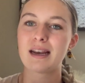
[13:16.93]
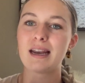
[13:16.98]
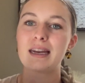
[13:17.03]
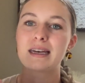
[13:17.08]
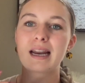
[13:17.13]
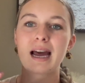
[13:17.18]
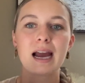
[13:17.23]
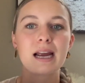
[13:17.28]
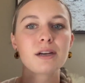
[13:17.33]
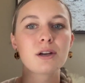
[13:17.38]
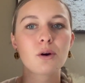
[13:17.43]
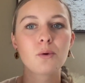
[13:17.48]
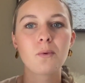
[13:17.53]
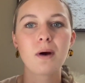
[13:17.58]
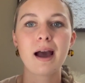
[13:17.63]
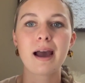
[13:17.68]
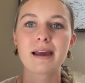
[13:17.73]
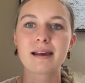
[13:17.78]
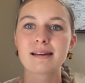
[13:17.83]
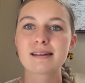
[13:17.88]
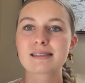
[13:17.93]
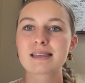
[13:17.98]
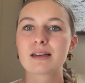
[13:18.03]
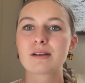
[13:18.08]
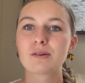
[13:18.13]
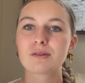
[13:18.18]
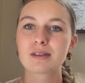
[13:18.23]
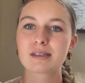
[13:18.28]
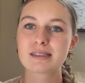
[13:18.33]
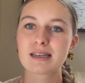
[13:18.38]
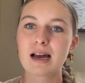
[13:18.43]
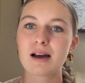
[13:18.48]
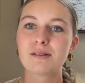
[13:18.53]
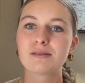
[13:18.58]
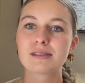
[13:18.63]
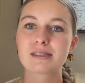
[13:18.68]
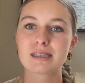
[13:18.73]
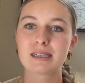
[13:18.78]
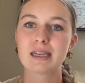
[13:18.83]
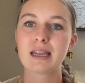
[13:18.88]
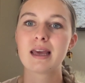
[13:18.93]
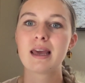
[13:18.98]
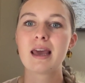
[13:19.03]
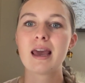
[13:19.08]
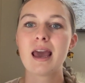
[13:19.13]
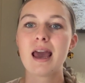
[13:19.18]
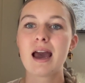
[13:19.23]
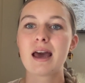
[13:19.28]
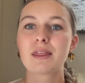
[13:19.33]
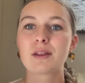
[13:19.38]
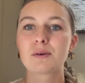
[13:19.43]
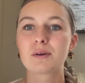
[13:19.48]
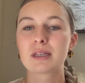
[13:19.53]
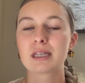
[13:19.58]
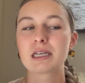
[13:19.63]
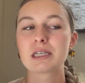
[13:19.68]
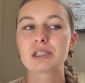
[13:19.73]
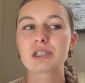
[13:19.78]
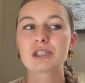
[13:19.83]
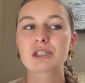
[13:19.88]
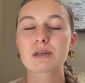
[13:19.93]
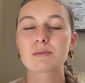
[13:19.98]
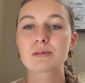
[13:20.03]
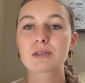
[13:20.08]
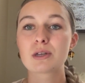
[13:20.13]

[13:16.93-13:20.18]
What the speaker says: And I know why, because I know the sounds and the relationships.